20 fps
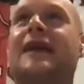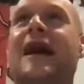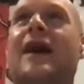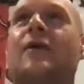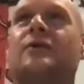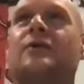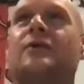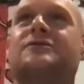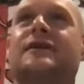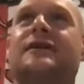
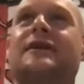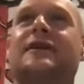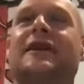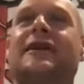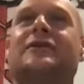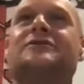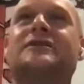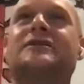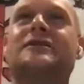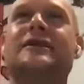hours and
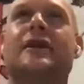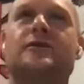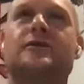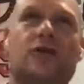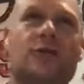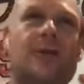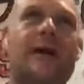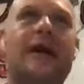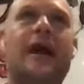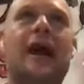years and years
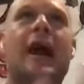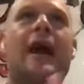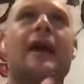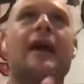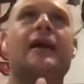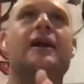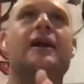oh my god